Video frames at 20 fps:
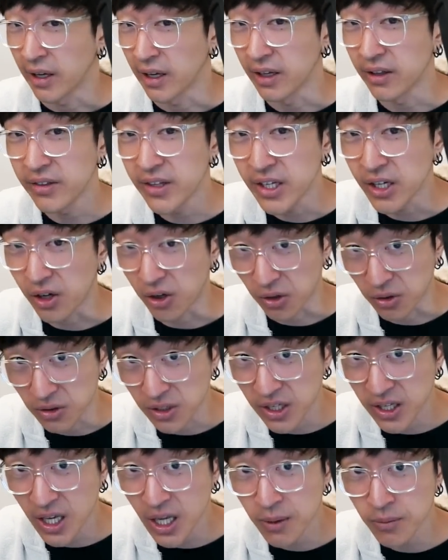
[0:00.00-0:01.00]
In the
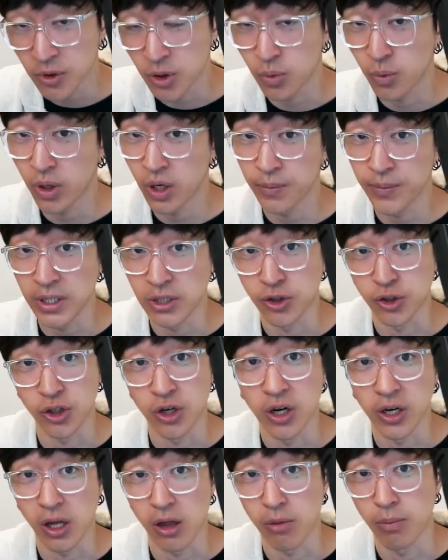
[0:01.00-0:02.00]
early game, you want to be
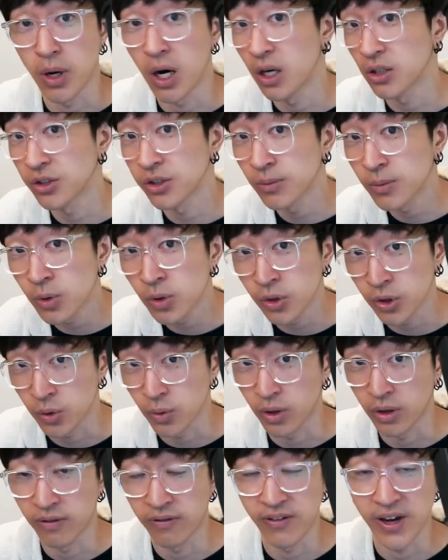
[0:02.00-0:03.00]
strong as possible. You
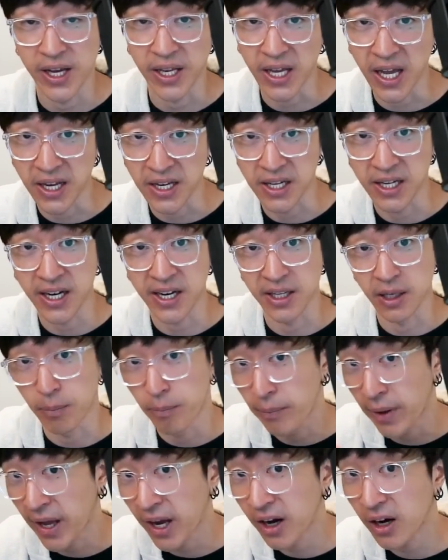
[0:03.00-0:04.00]
want to find any kind
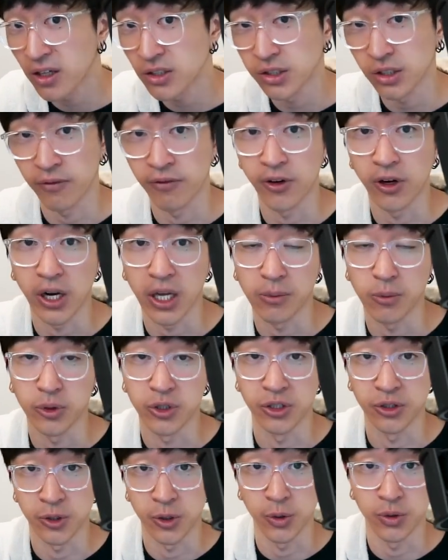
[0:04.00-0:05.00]
of pairs. If you're able
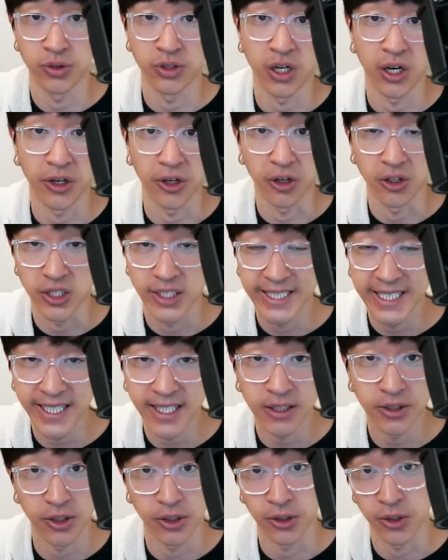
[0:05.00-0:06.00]
to 2-star your
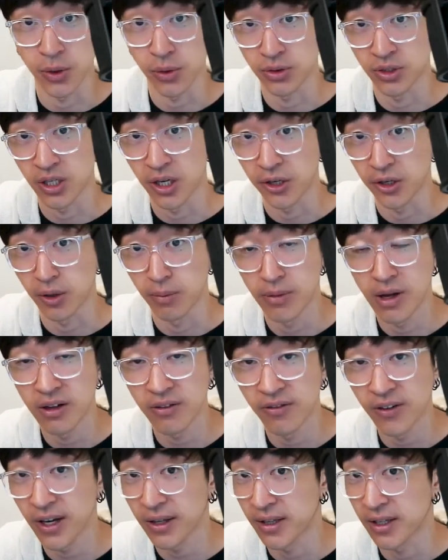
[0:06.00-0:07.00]
Ziggs or 2-star your
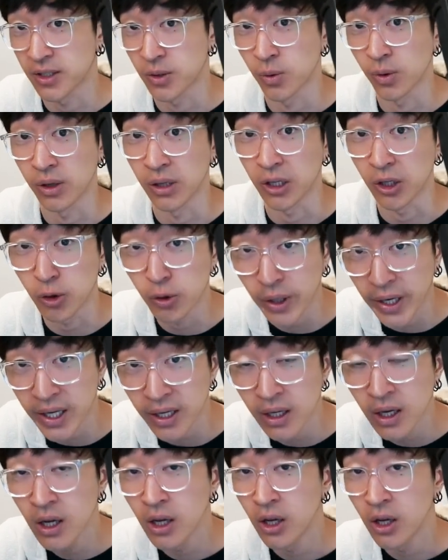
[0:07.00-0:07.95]
Malphite, that's really great.